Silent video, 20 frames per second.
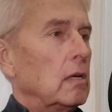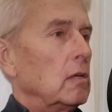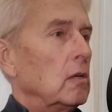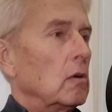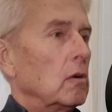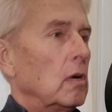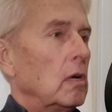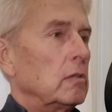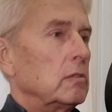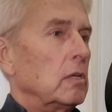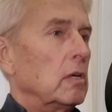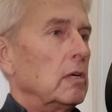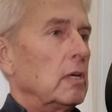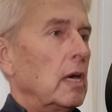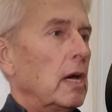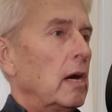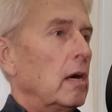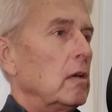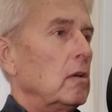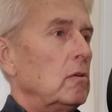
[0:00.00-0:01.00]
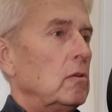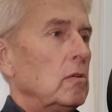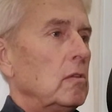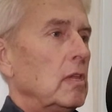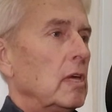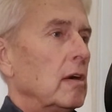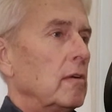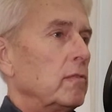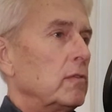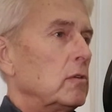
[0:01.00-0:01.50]
You know, I'll tell you how to do
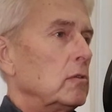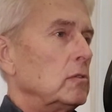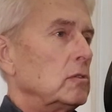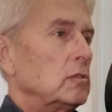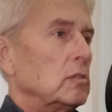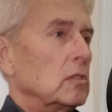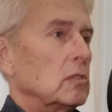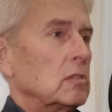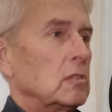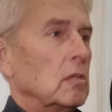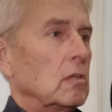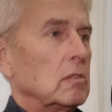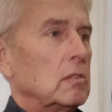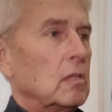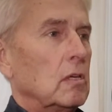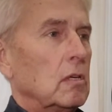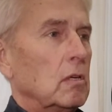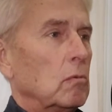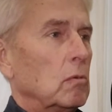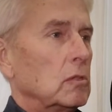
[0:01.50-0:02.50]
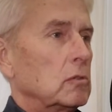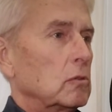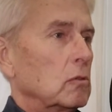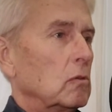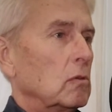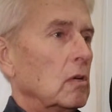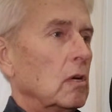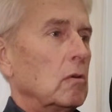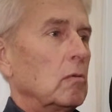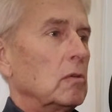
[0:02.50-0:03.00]
the F-260. I'll tell you what's
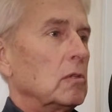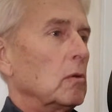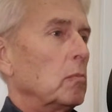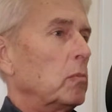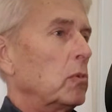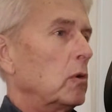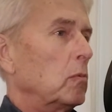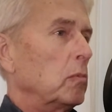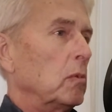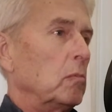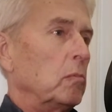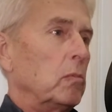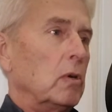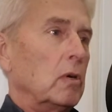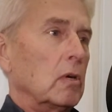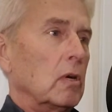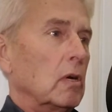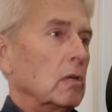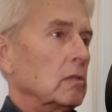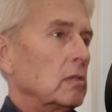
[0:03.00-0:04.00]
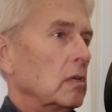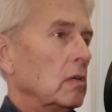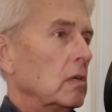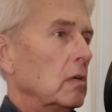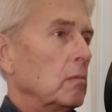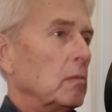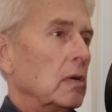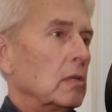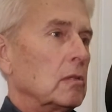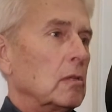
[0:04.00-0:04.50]
going on with the Purple Book. I'll tell
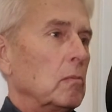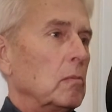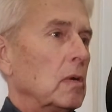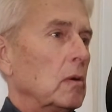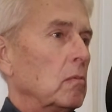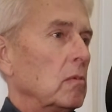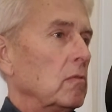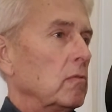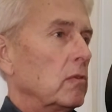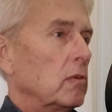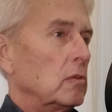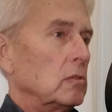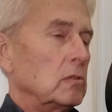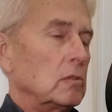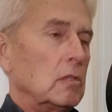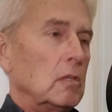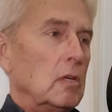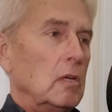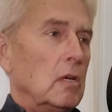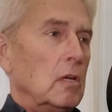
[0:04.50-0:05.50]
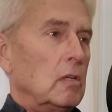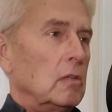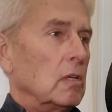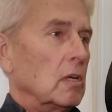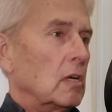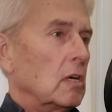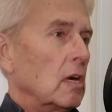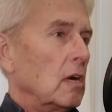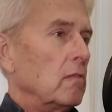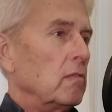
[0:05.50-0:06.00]
you about the memory verse,
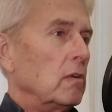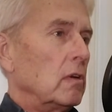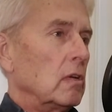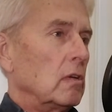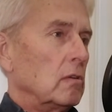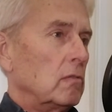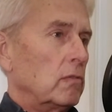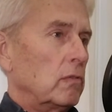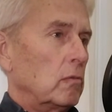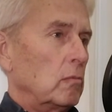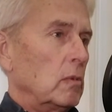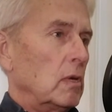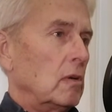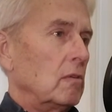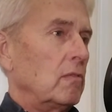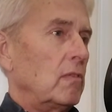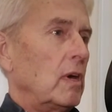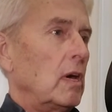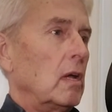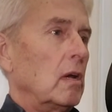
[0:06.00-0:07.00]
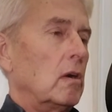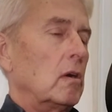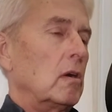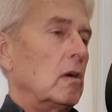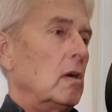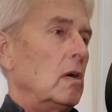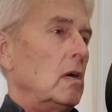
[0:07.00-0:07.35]
the covenant for Men of Valor.